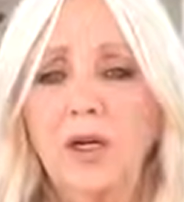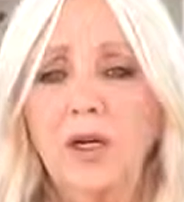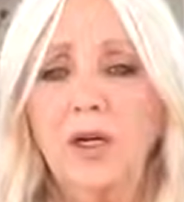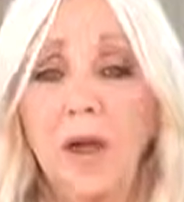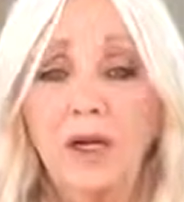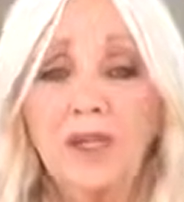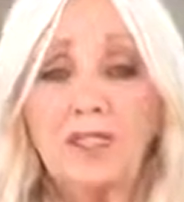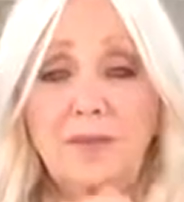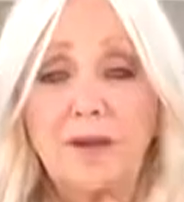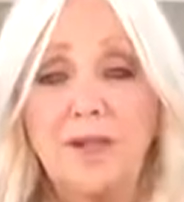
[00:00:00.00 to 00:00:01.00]
I might
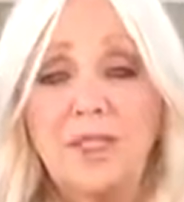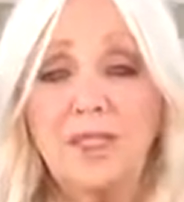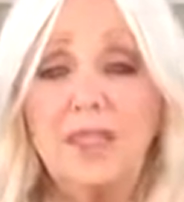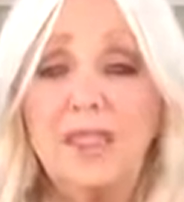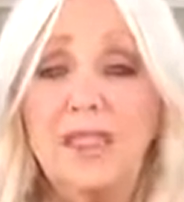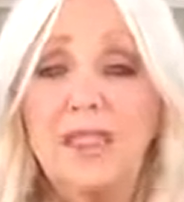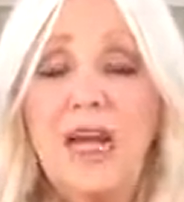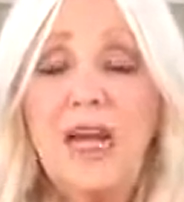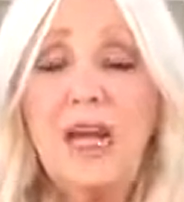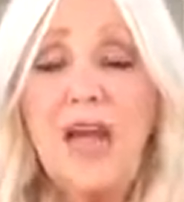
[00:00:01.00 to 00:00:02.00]
experience this.
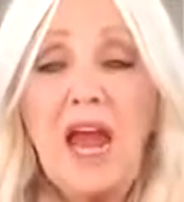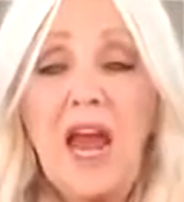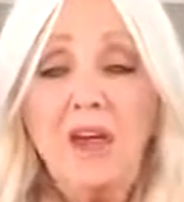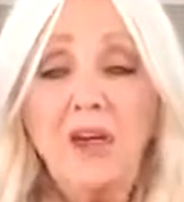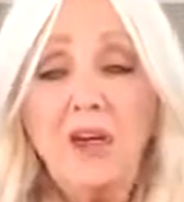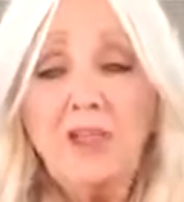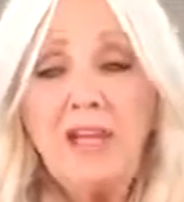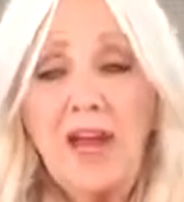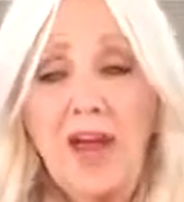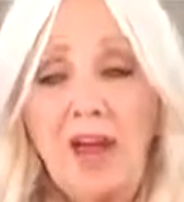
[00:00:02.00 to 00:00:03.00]
How do you
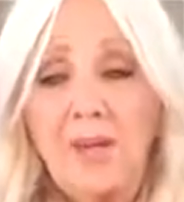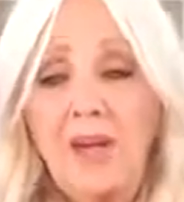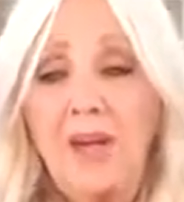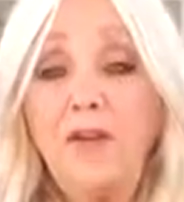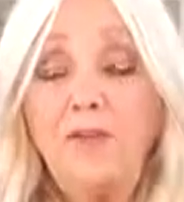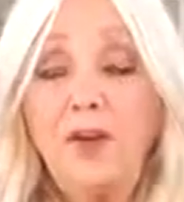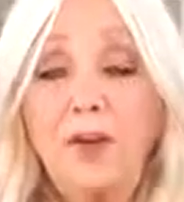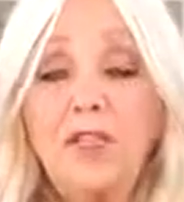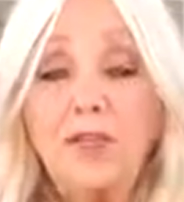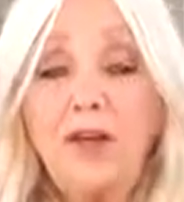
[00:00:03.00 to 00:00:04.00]
stay happy if you are
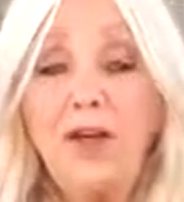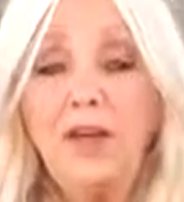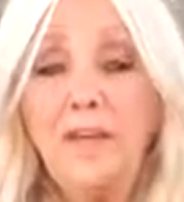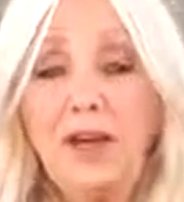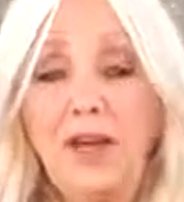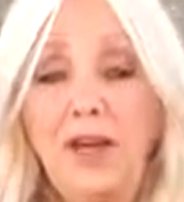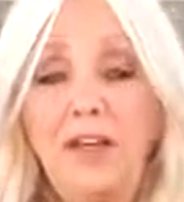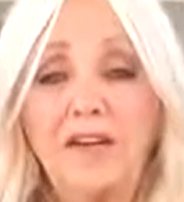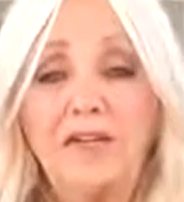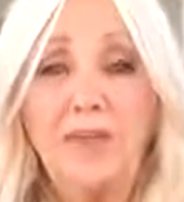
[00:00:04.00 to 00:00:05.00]
surrounded by
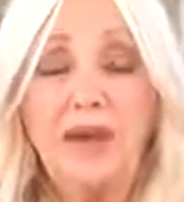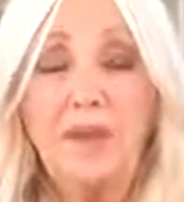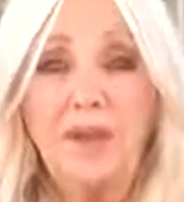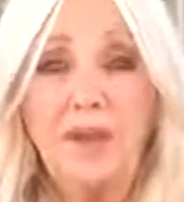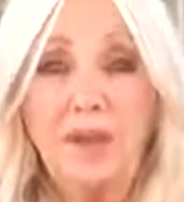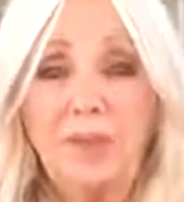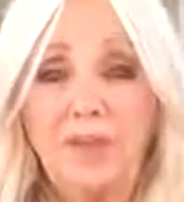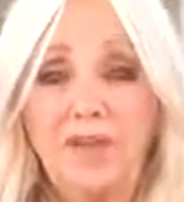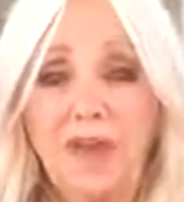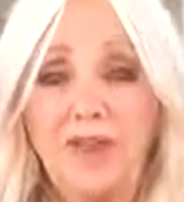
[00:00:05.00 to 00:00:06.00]
negative people that
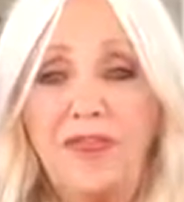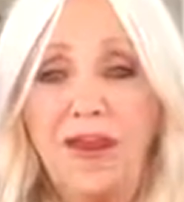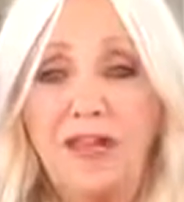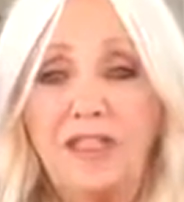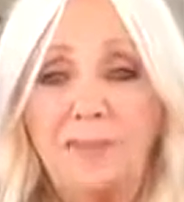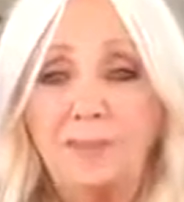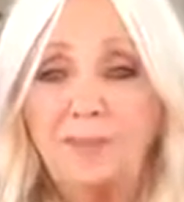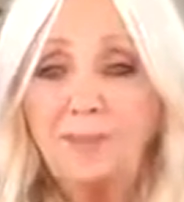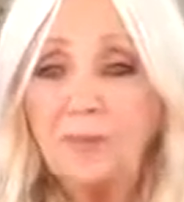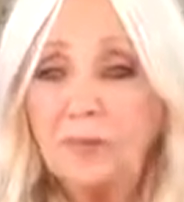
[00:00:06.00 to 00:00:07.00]
prevent that?
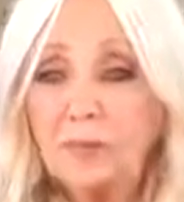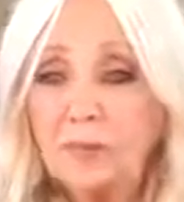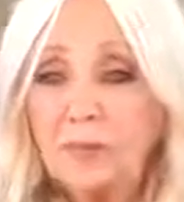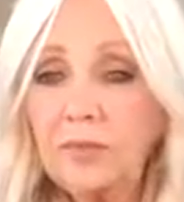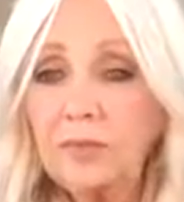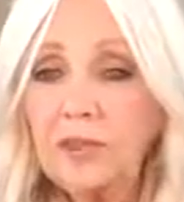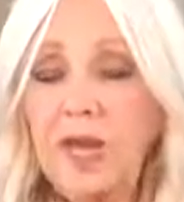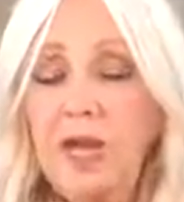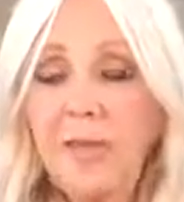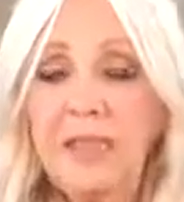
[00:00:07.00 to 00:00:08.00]

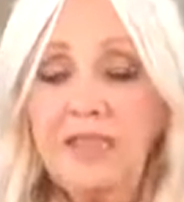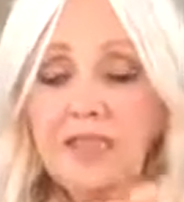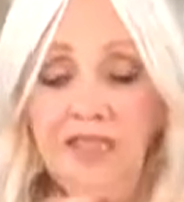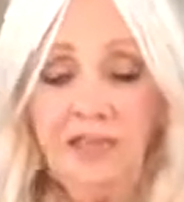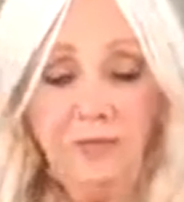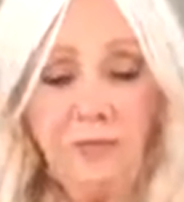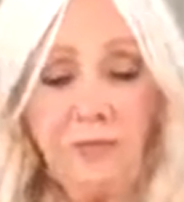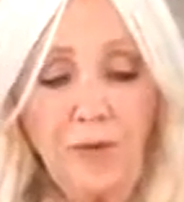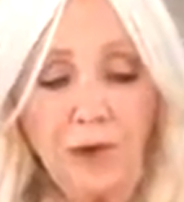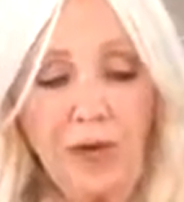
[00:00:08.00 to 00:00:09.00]
Peace and love from
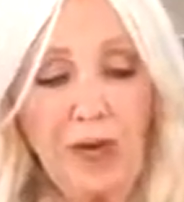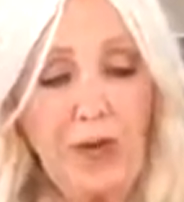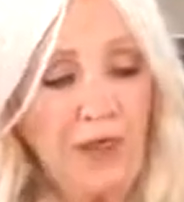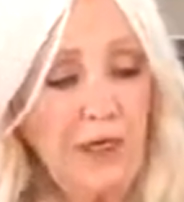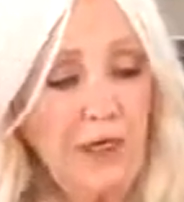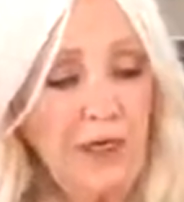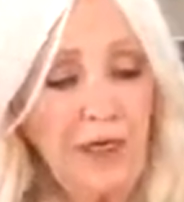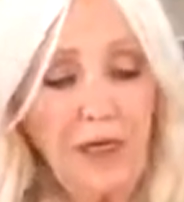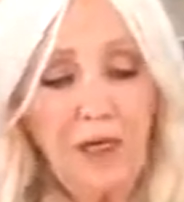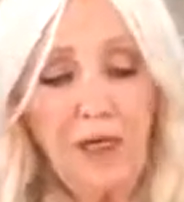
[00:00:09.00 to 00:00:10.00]
the UK.
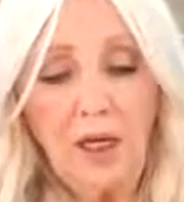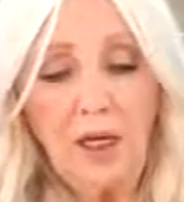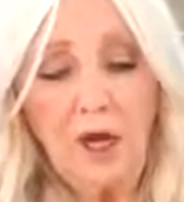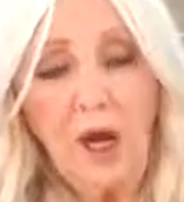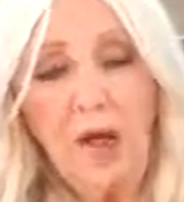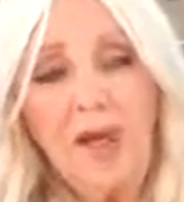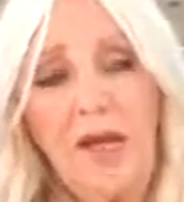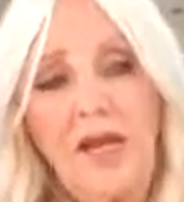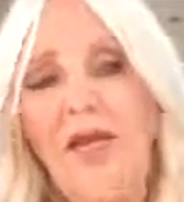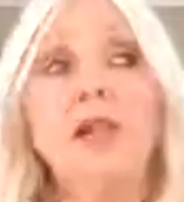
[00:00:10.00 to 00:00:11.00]

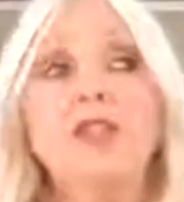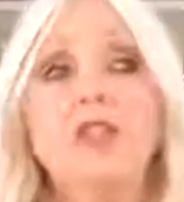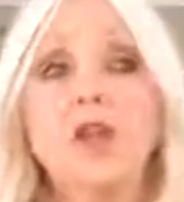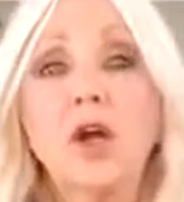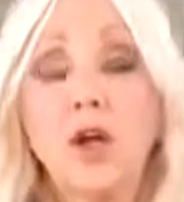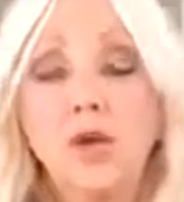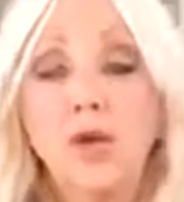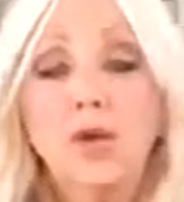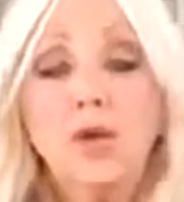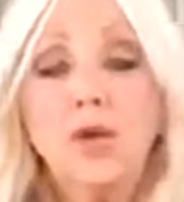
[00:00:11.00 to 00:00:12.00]
Okay, and
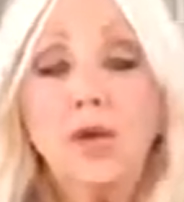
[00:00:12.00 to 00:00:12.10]
so